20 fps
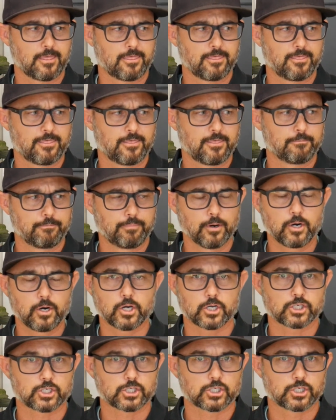the
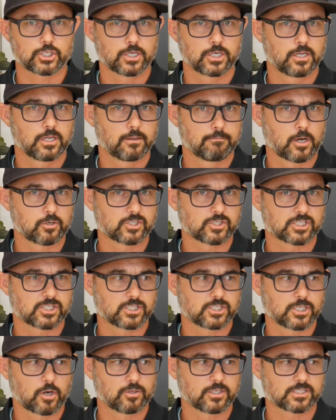bush,
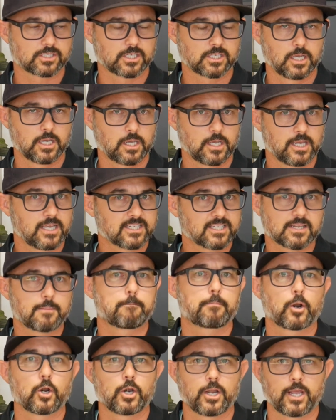Moses noticed, isn't
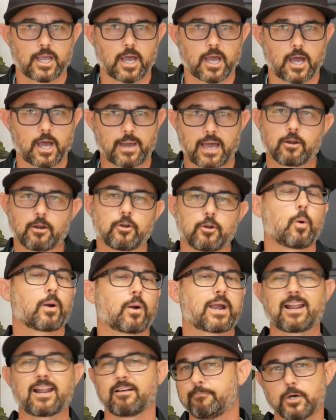burning up. I don't know what
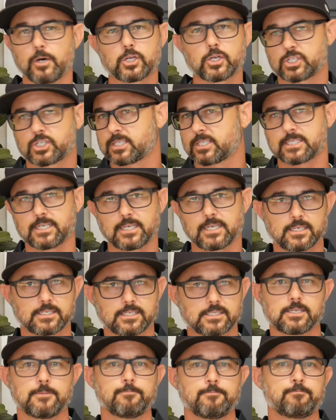kind of bush this
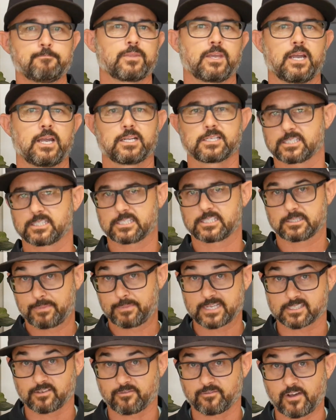is. It doesn't
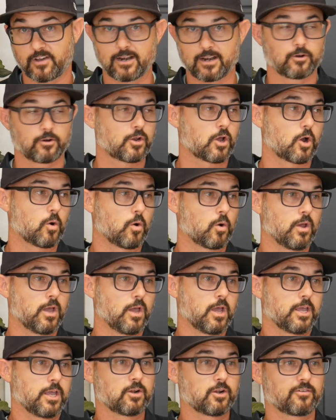specify. I don't know,
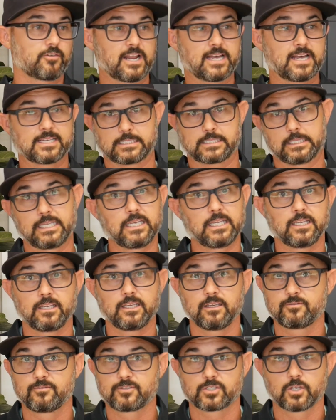you know, if it has
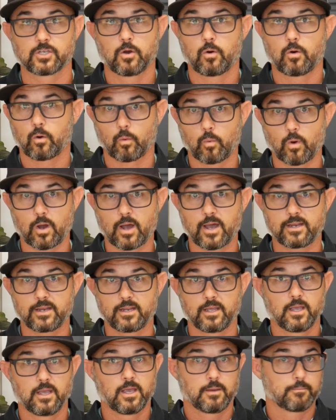leaves or what.
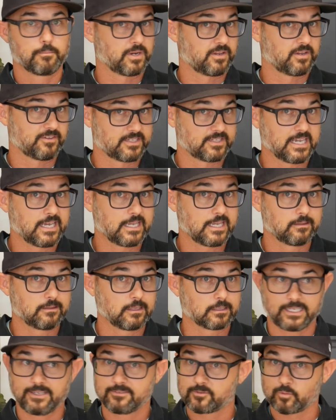But if it did, the
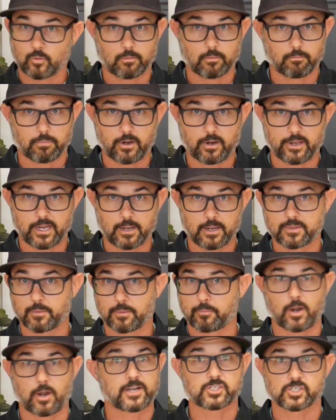leaves weren't burning up. The
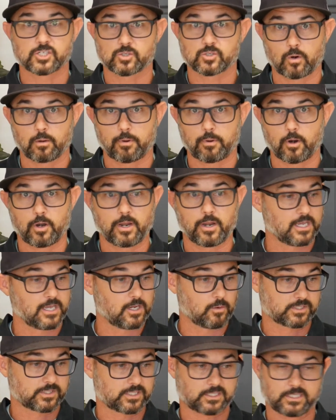branches weren't burning.
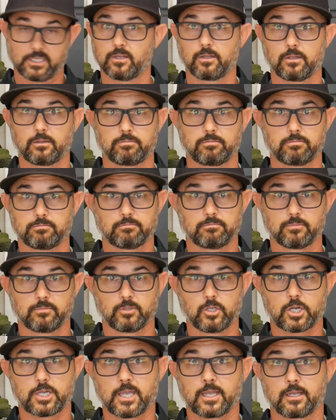It was still
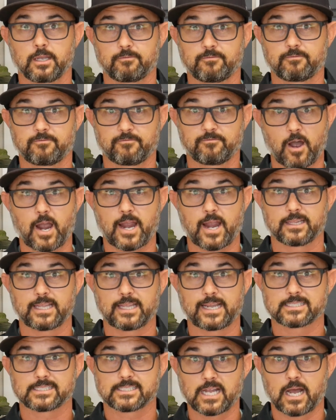looking fine.
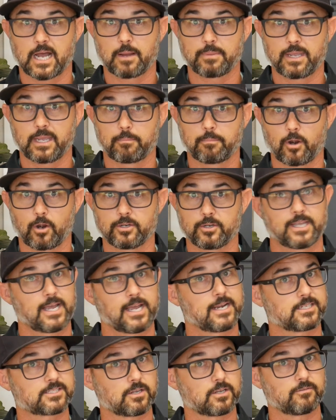Like, it's not being burned,
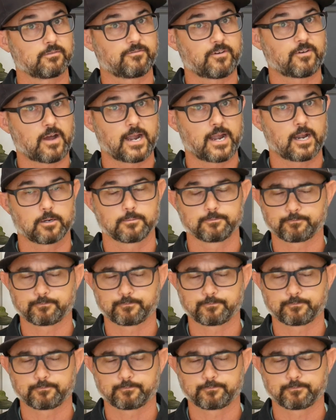yet it's on fire.